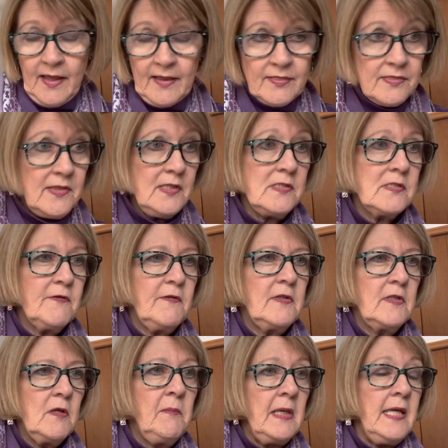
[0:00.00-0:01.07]
This
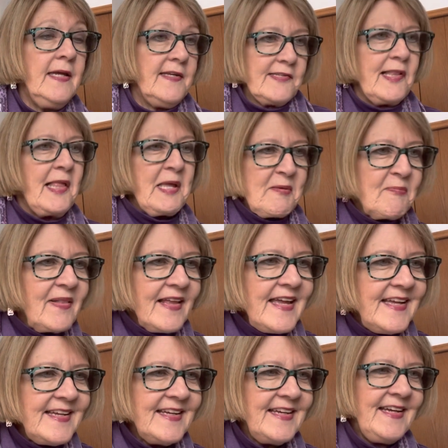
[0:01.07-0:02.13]
to me is like
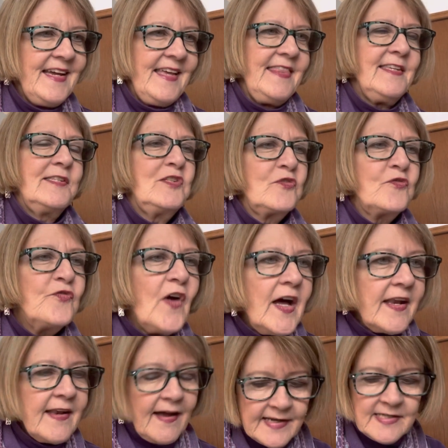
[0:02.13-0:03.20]
playing. This is
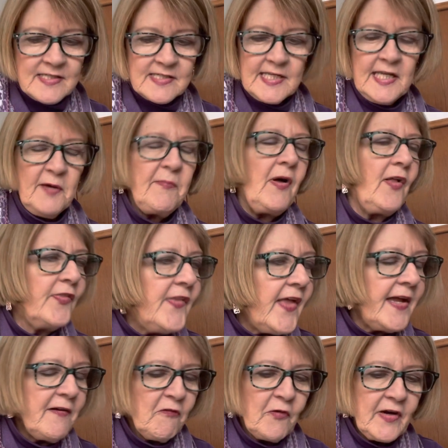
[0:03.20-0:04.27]
fun. I could stay up all
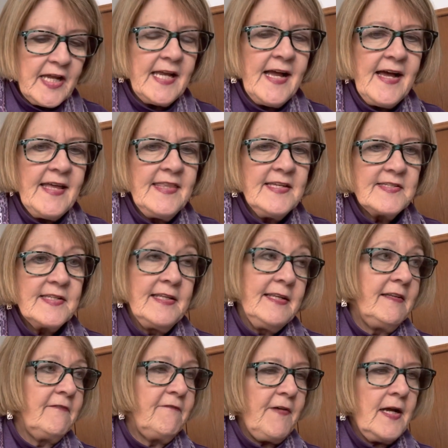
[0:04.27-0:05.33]
night working on this, and
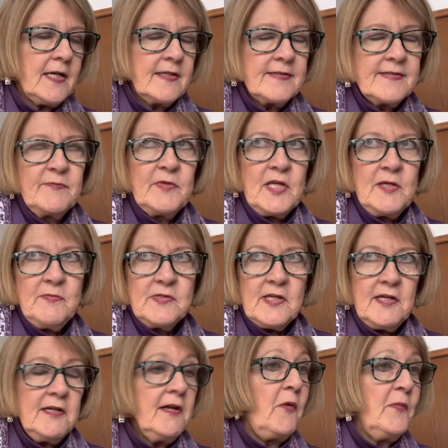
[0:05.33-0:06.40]
in fact, sometimes
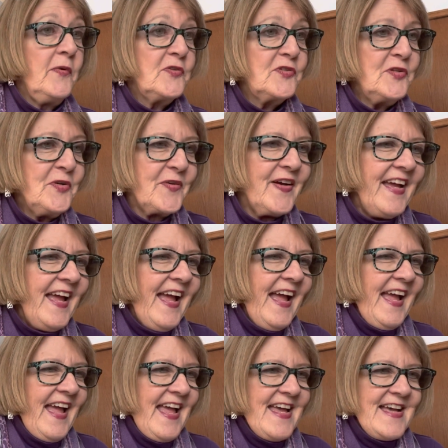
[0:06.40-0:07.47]
I almost do.
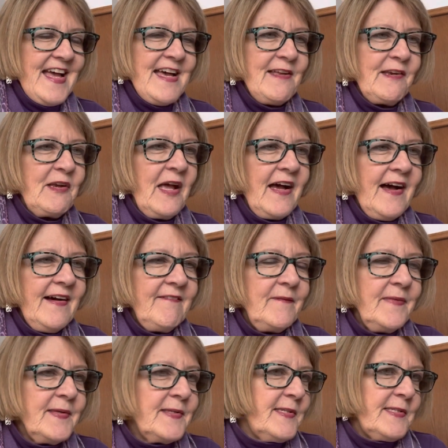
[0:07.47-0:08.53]
And
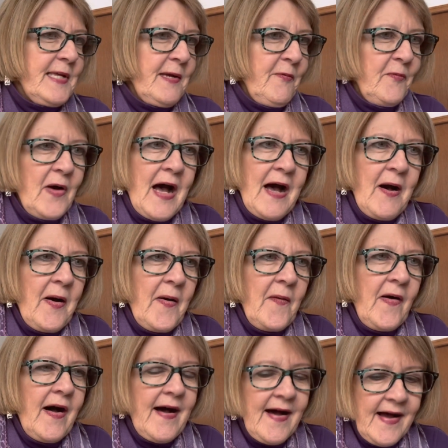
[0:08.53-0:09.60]
this is
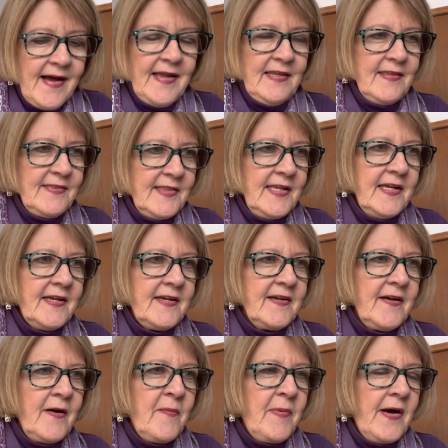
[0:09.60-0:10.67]
how I think
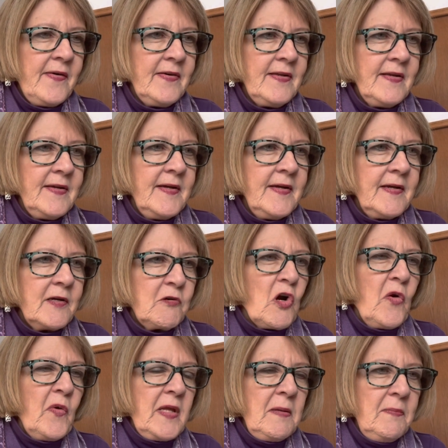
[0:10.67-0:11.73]
about
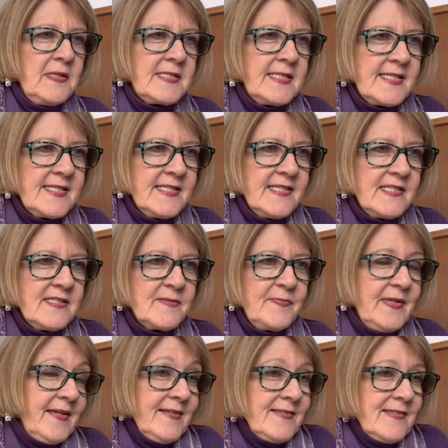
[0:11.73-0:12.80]
growing businesses,
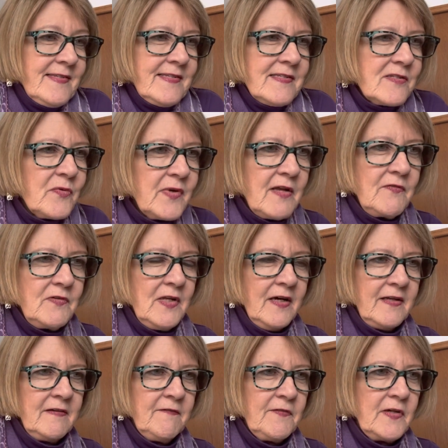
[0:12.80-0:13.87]
because this is what I've
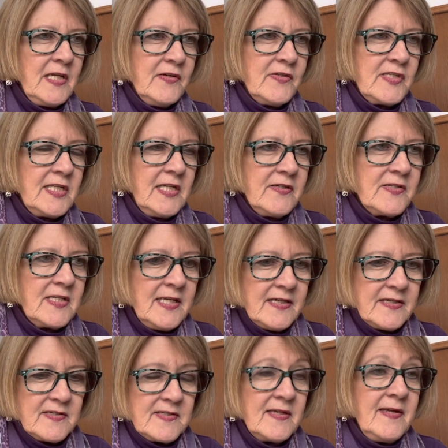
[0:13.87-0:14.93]
done for years and years and
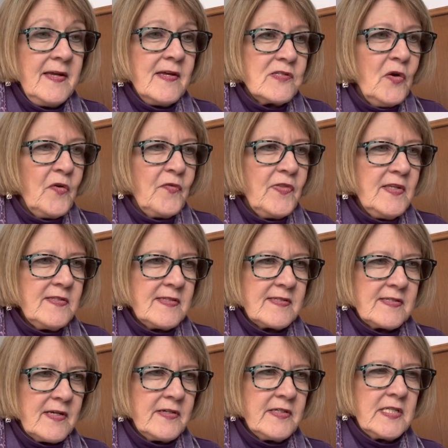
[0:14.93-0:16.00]
years. So if this
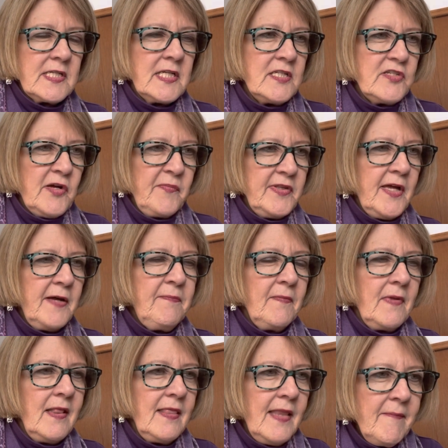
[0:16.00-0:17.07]
starts to get jumbled up,
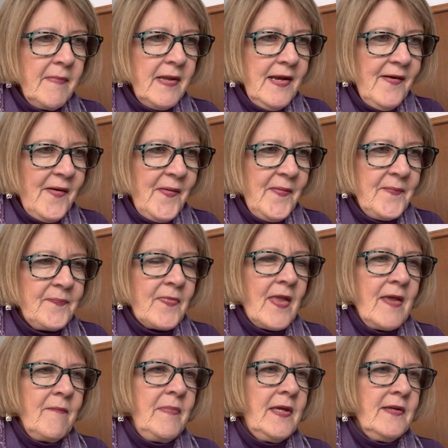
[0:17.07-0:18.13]
let me know,
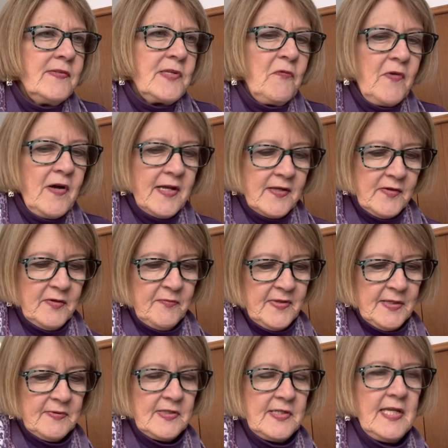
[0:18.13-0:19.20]
because I want you to be
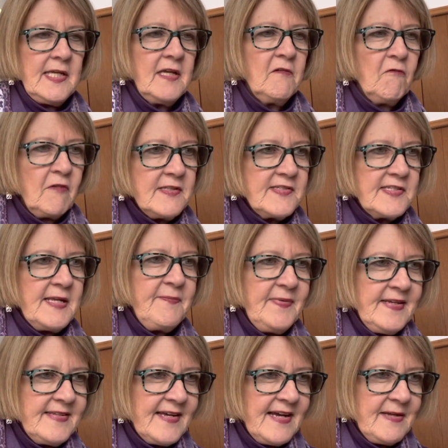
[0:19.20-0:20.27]
able to take it one step at a
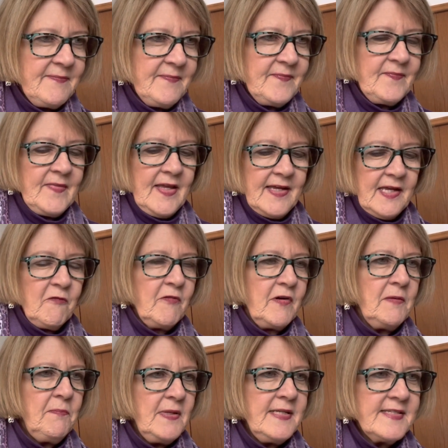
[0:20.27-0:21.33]
time and get one
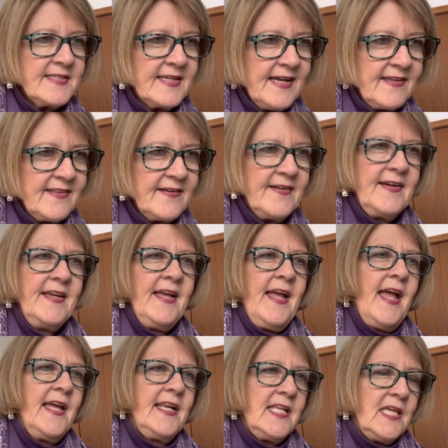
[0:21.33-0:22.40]
piece together
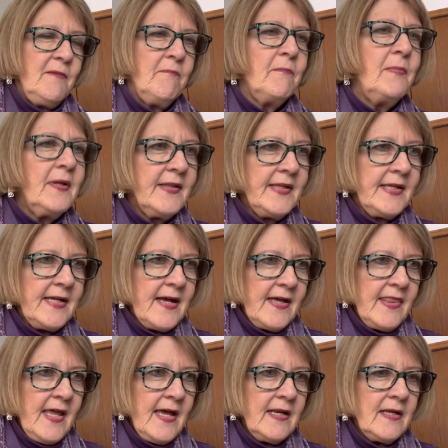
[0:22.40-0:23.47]
and keep building on
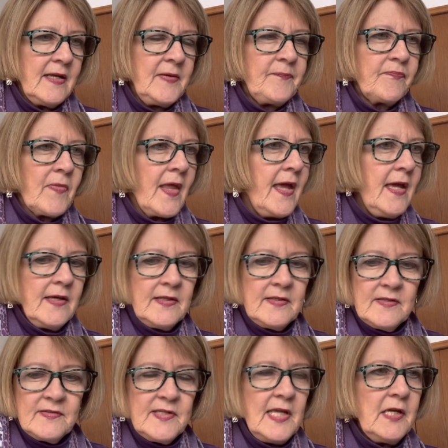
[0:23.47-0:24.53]
that, and
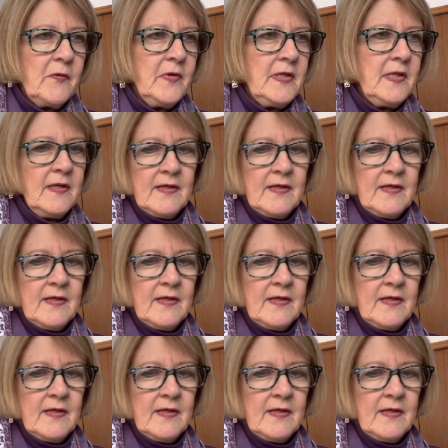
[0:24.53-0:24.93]
take what